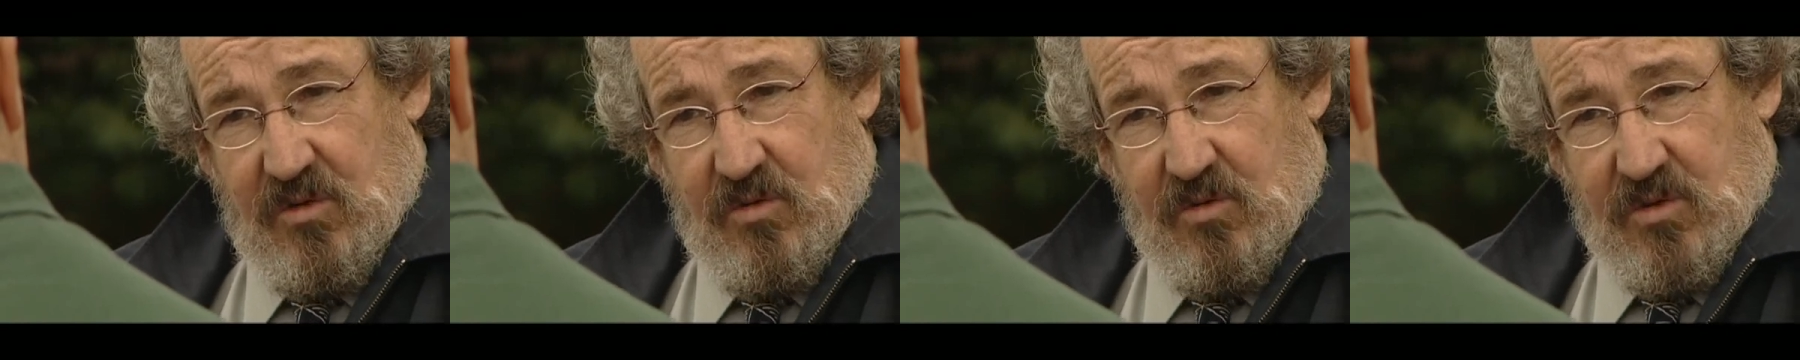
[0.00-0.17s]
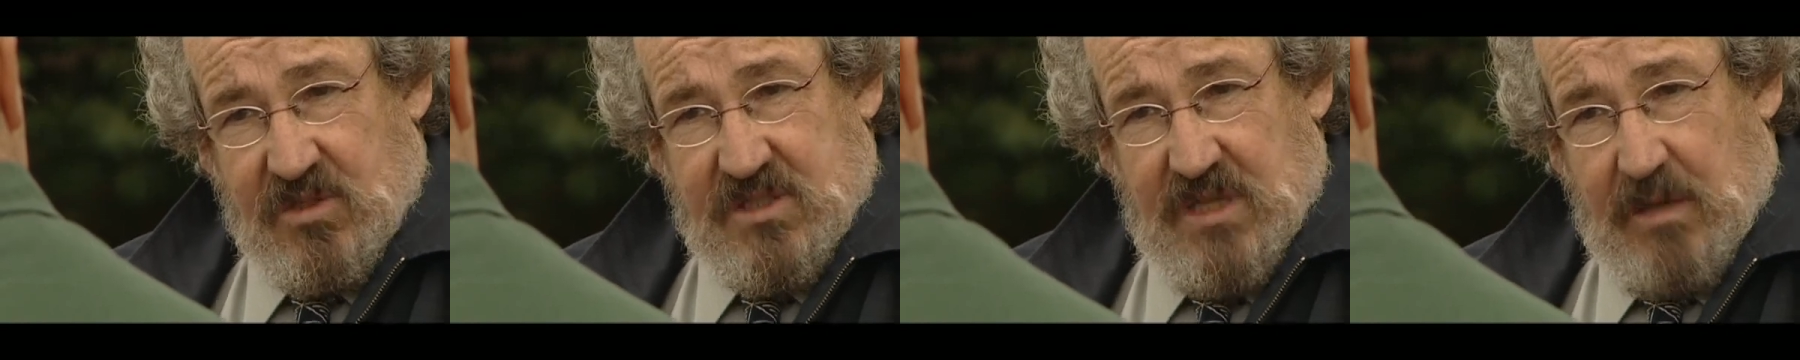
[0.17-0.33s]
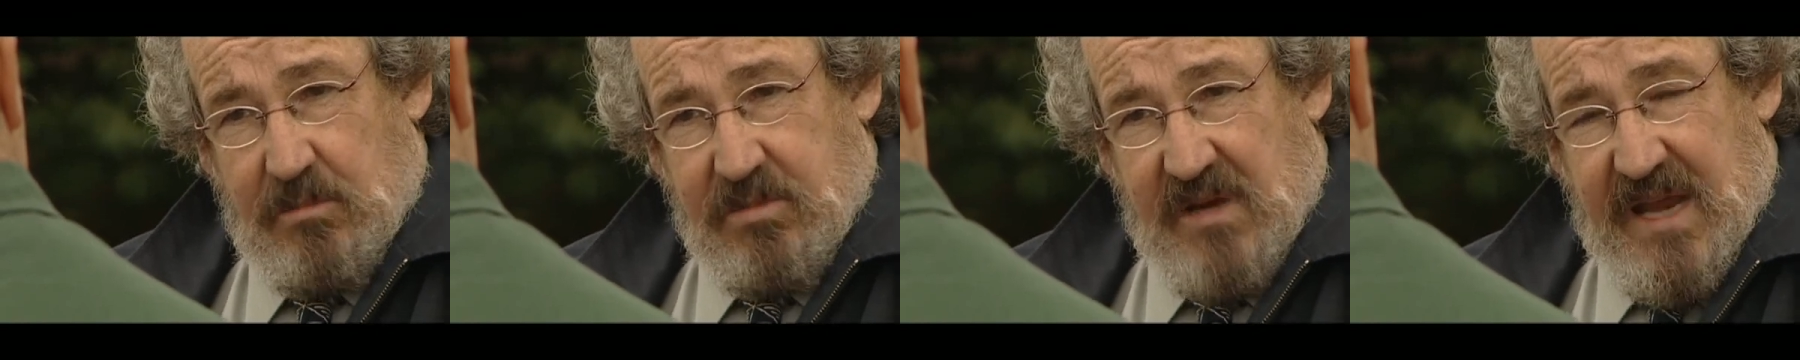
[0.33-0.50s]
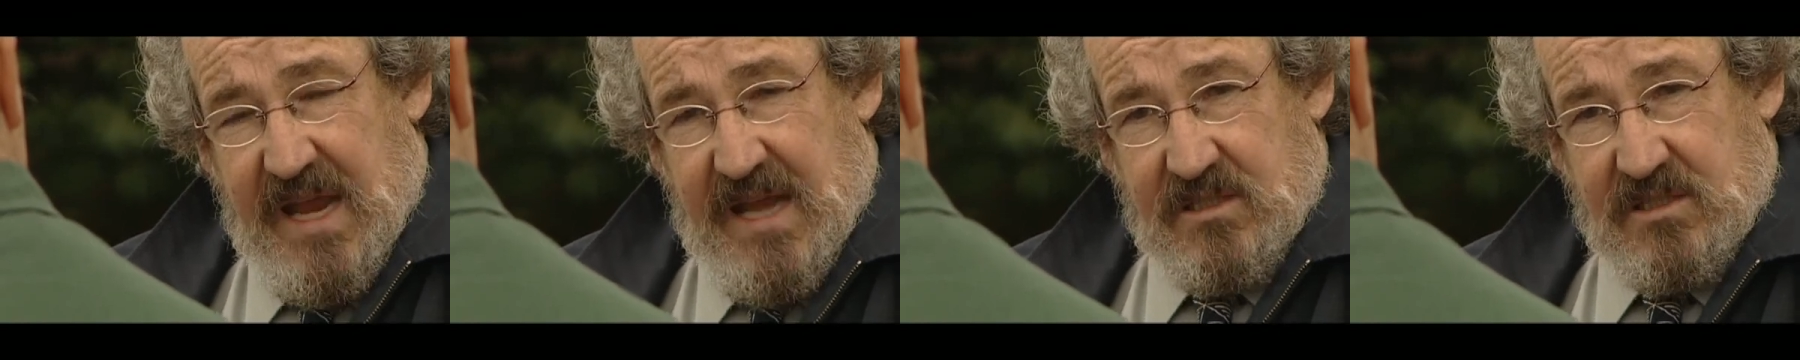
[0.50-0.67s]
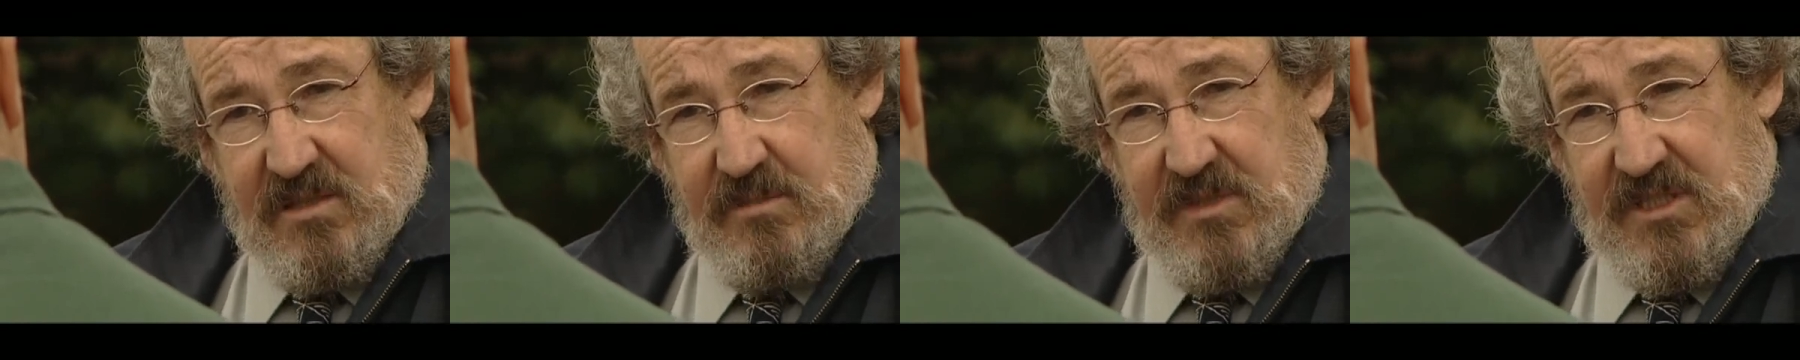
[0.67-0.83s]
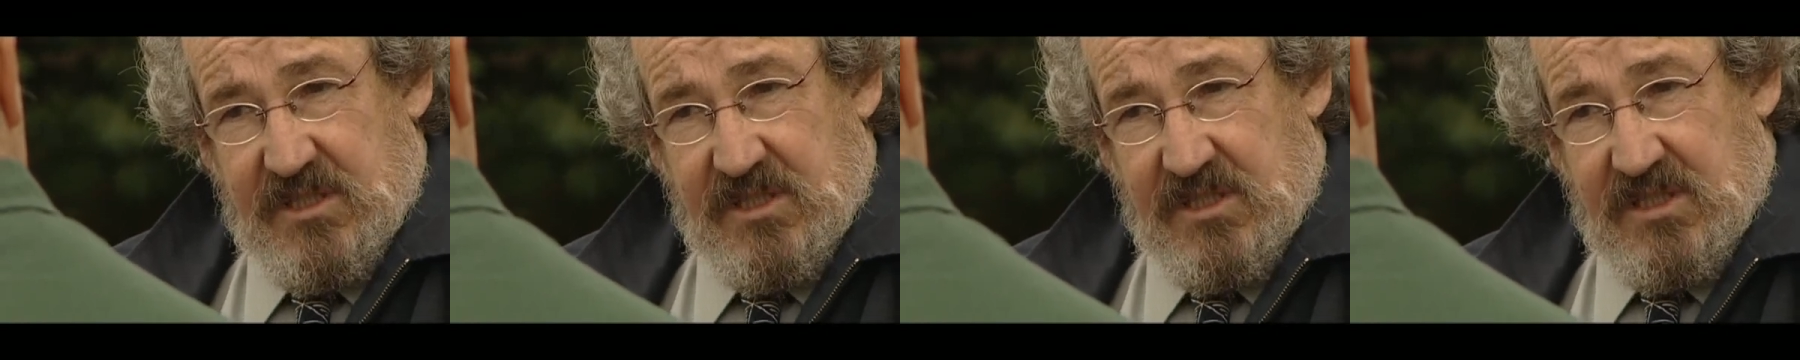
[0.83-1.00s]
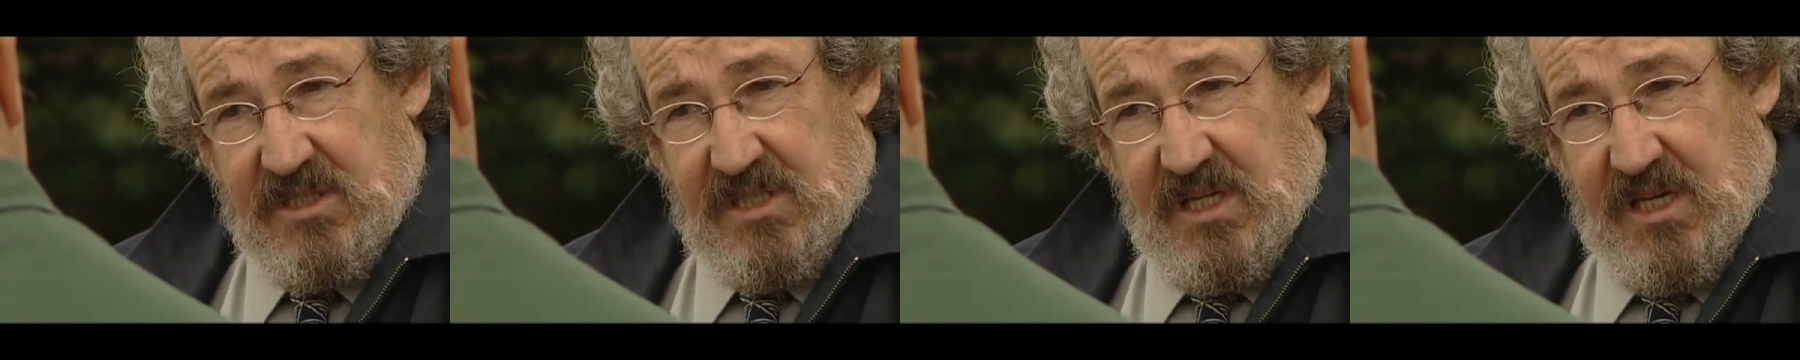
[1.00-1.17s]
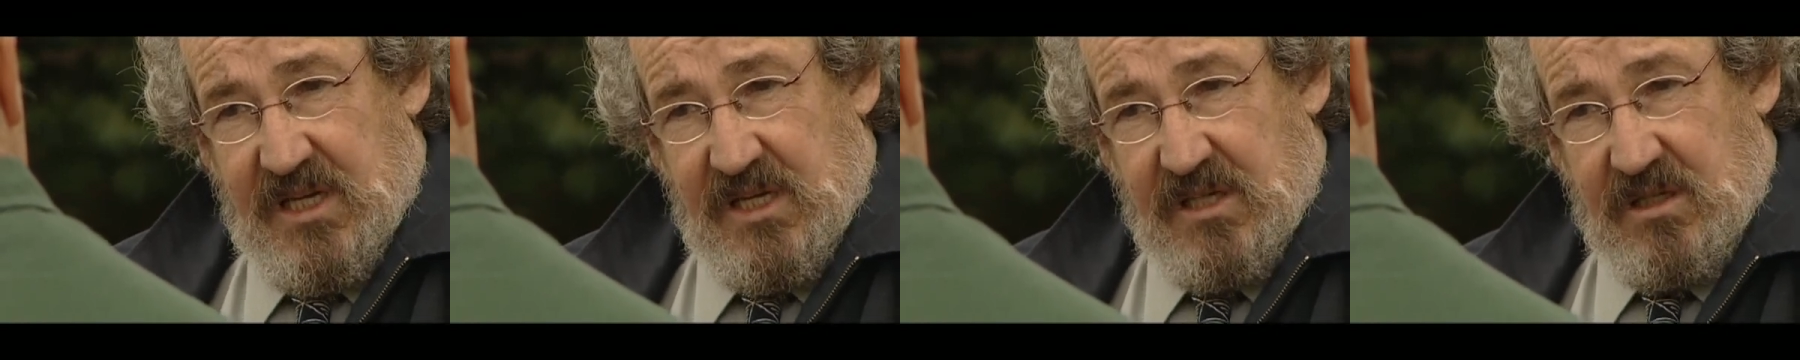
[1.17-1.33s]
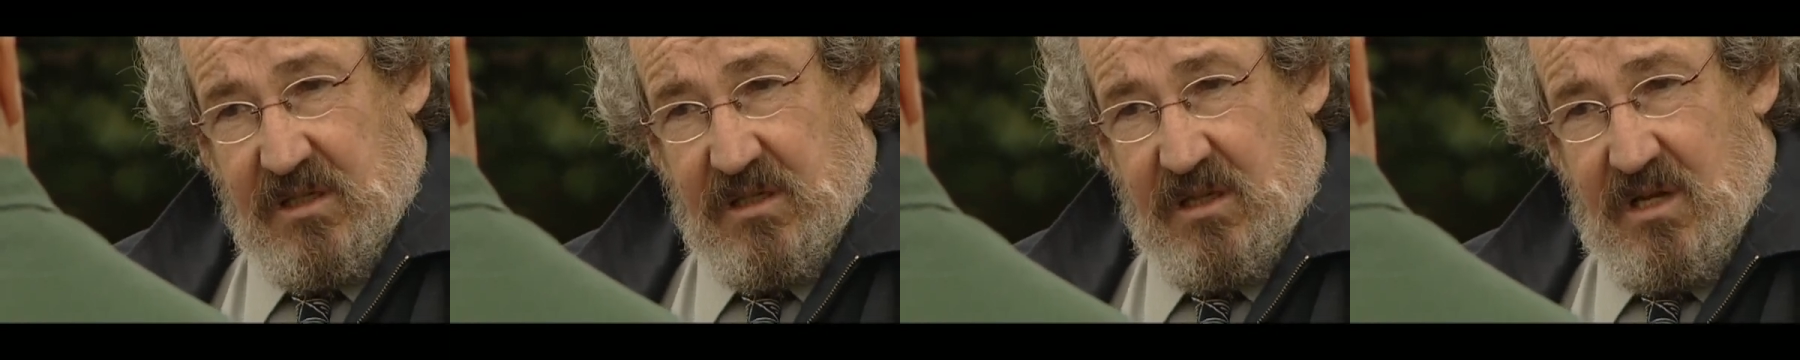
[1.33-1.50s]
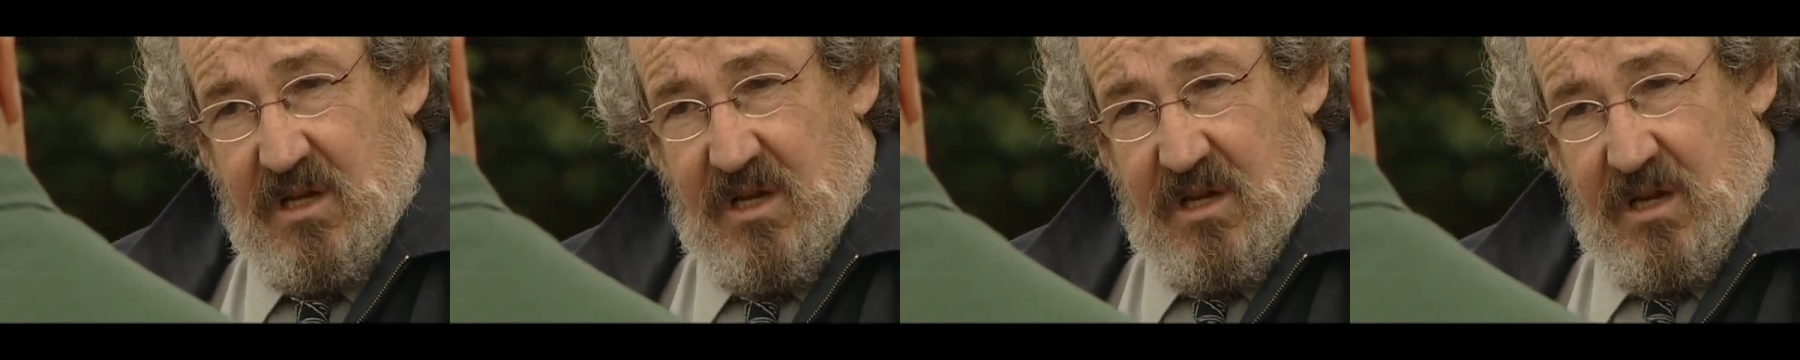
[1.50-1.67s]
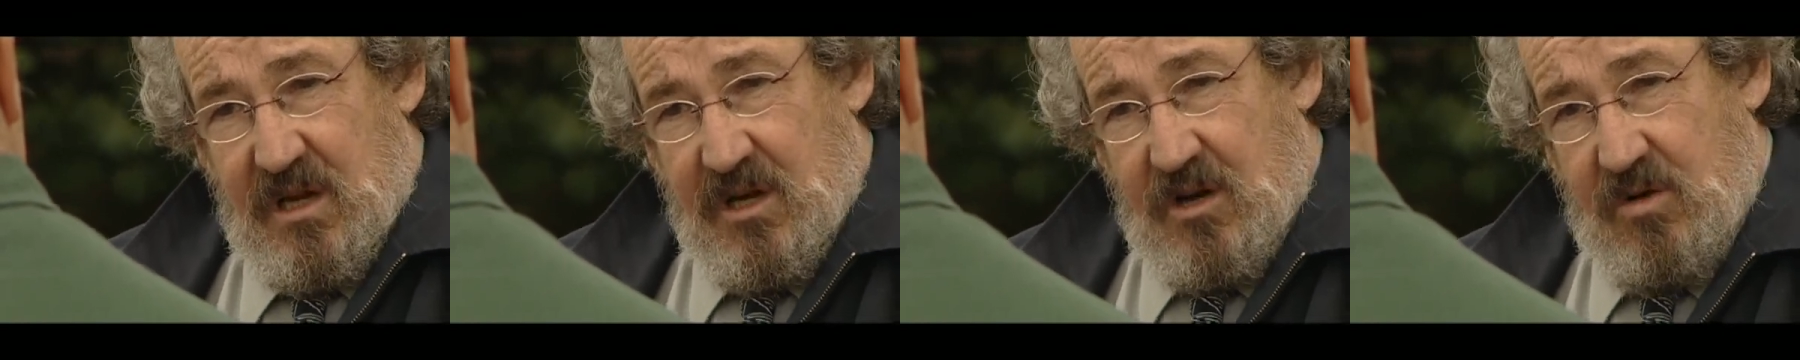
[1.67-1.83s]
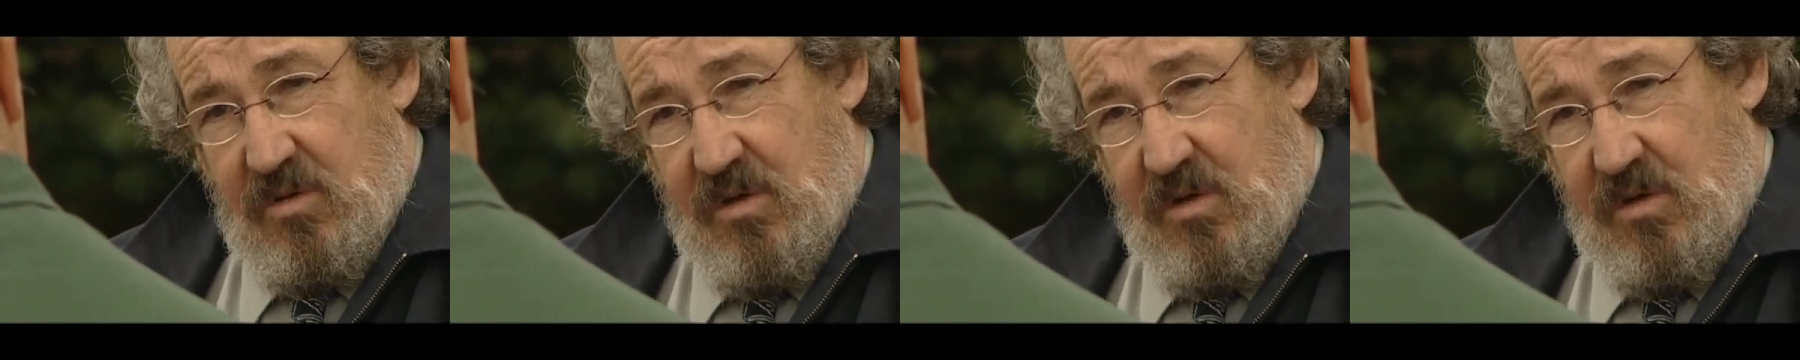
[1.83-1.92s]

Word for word: or some countermeasures taken. And